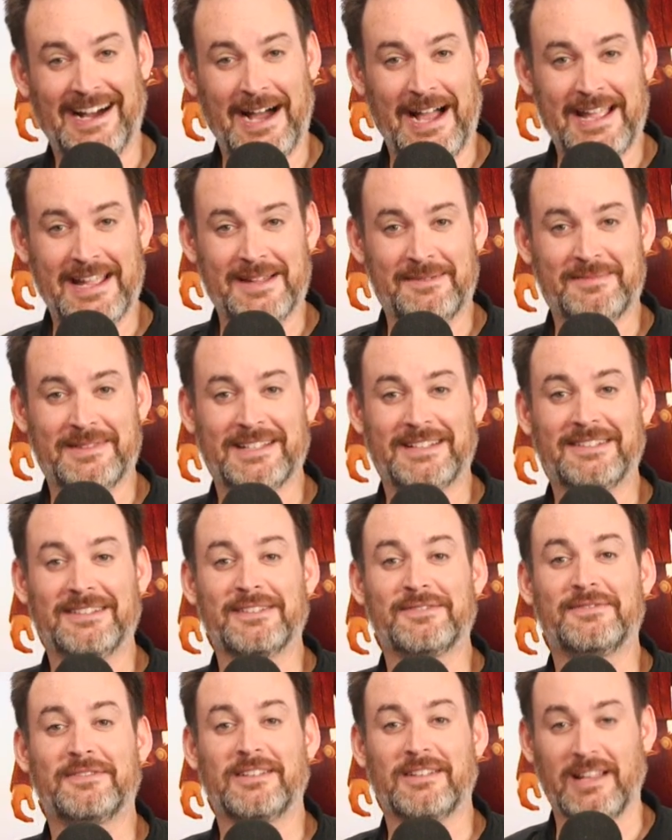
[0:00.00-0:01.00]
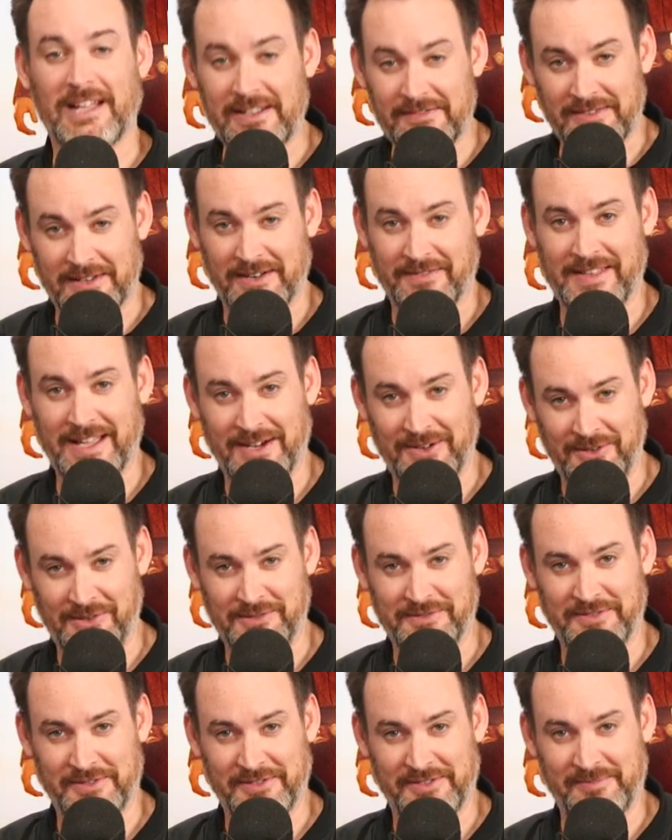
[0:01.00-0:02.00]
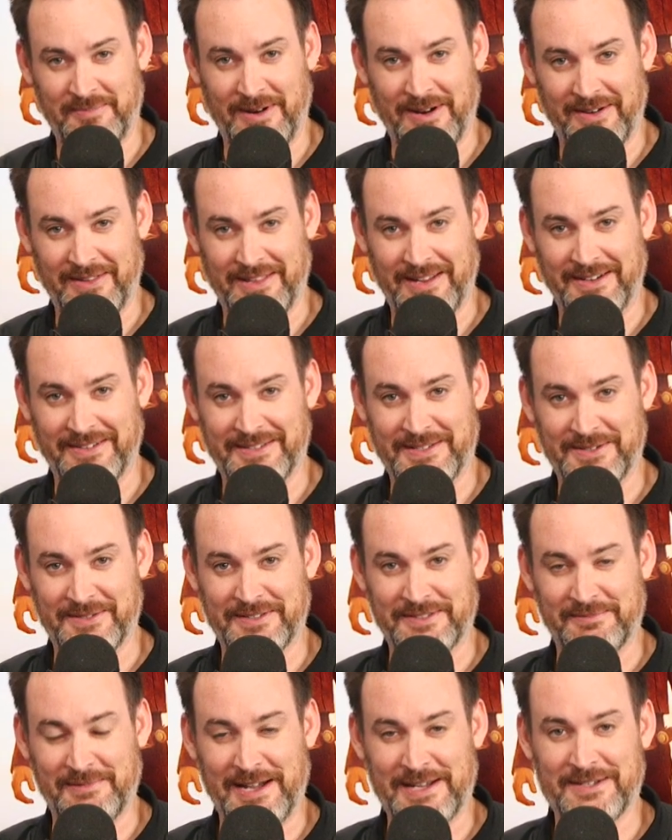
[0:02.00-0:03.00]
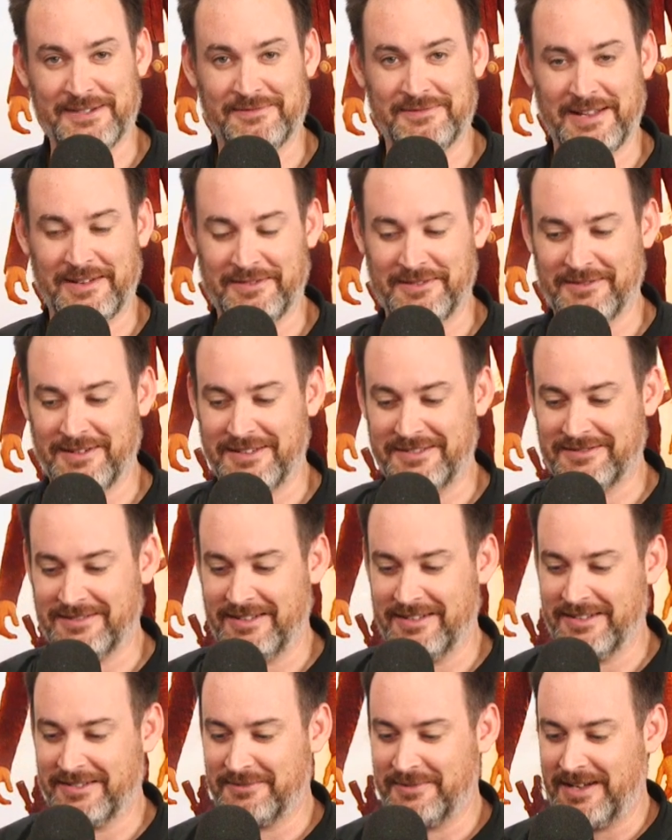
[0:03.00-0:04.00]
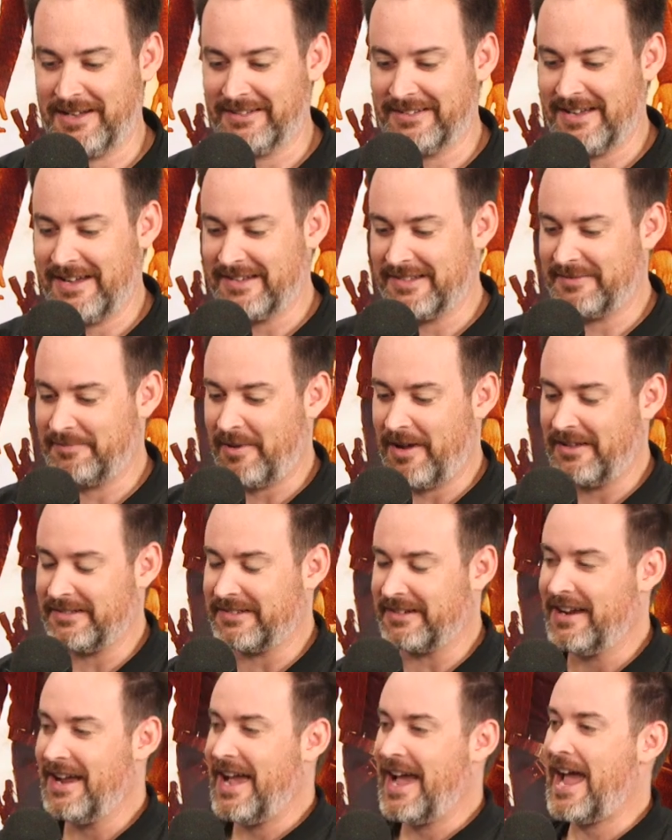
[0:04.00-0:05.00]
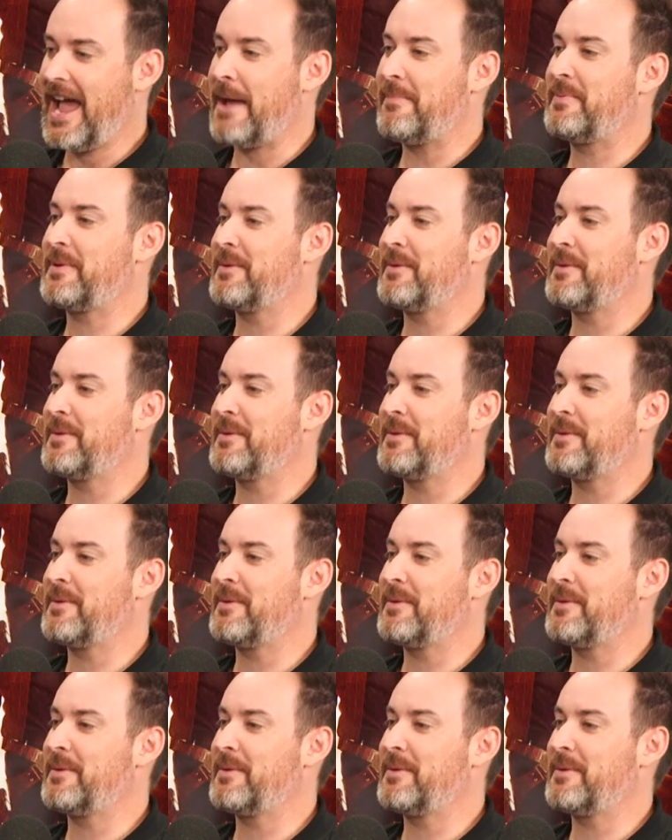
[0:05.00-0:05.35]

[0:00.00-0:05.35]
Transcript: I am the Cliff Clavin of that Whole Foods bar there too. It's my new favorite restaurant as well. Not a sponsor. Happy